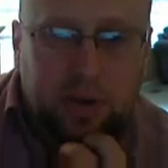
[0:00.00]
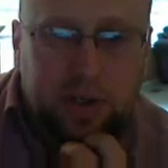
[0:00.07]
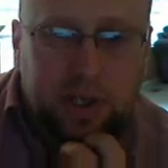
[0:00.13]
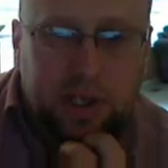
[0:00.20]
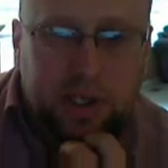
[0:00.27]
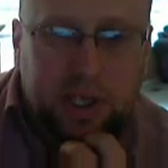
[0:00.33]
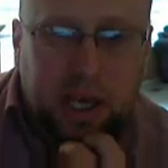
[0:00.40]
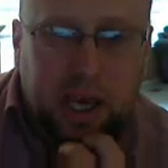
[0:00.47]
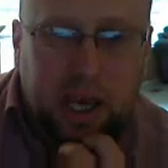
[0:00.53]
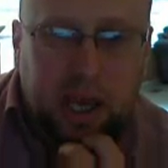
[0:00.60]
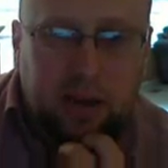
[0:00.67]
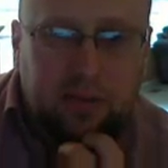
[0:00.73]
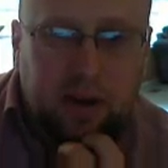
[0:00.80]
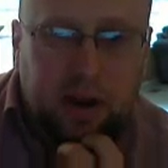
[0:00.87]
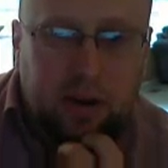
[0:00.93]
Now this is,
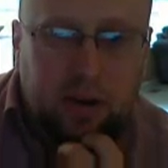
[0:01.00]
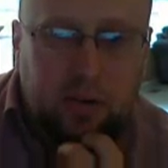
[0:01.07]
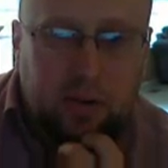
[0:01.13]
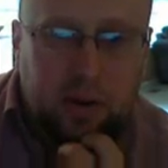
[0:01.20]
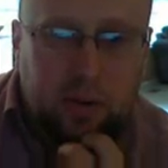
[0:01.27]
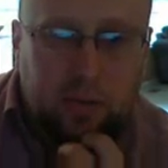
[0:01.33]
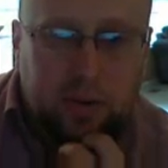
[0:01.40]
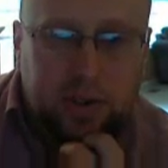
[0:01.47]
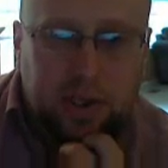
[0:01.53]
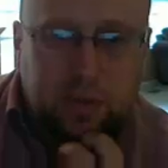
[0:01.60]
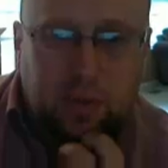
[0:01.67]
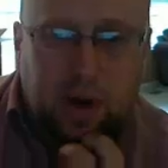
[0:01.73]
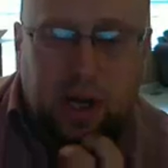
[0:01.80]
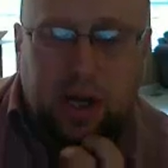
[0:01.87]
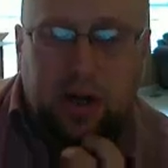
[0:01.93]
we're sort of getting
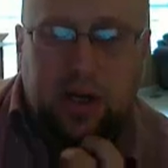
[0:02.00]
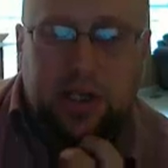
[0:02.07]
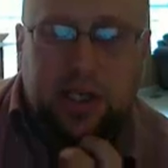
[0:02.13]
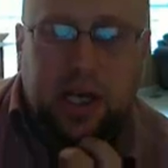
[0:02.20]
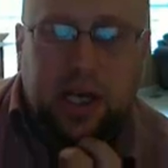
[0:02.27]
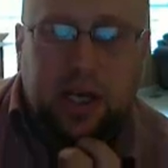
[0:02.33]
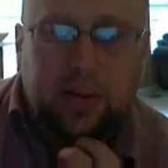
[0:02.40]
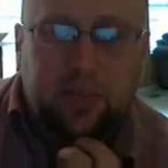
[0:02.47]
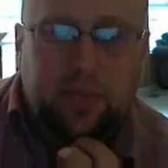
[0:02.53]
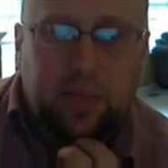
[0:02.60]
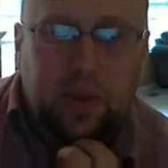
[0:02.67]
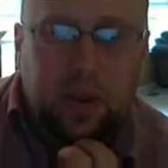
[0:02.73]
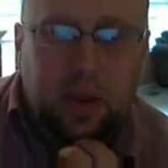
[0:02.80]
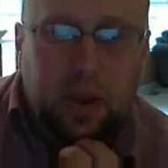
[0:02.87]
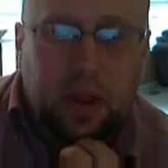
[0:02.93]
to the last point
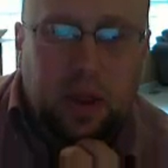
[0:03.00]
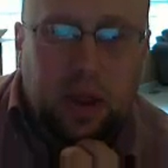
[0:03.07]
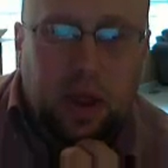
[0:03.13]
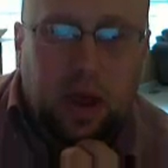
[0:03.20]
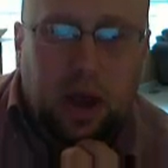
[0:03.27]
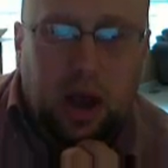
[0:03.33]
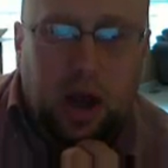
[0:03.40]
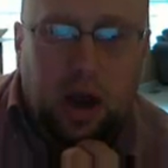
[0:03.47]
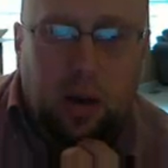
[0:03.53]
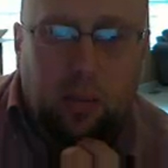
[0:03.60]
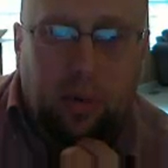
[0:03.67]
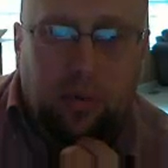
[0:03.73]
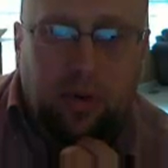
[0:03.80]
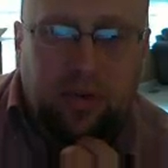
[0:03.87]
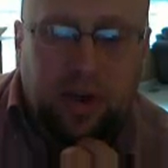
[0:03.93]
where we're going to be using this
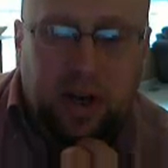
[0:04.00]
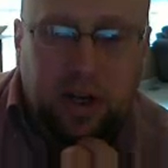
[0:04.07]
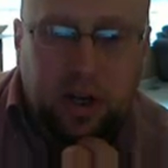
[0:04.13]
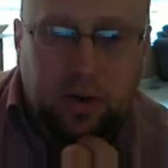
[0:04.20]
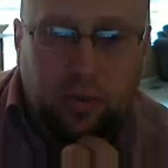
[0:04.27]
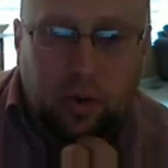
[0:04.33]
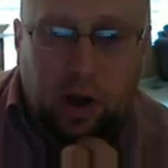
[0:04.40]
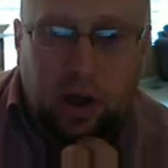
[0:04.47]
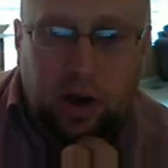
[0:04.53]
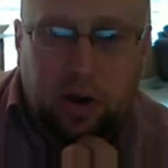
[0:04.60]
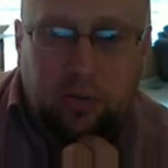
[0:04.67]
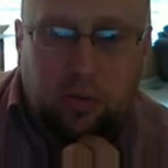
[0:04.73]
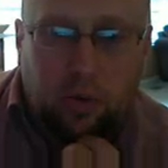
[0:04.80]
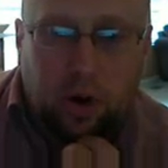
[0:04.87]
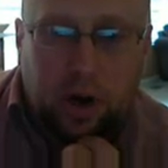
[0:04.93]
Ka value, and we'll
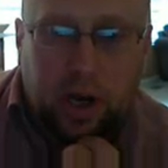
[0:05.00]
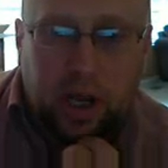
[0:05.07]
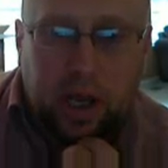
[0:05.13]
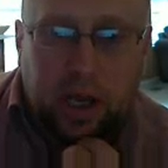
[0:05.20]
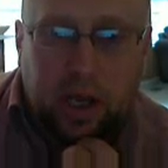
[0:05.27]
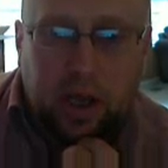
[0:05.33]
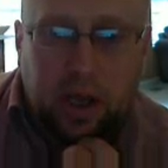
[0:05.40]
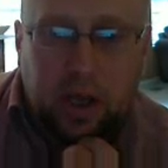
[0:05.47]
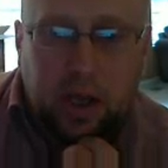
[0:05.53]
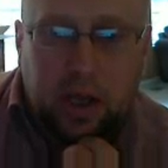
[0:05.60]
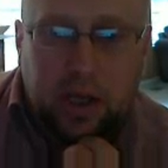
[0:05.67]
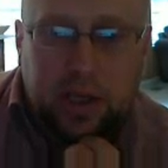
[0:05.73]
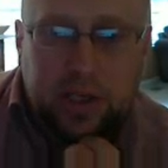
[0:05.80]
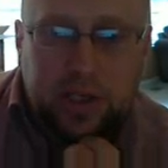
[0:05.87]
see why here in a second.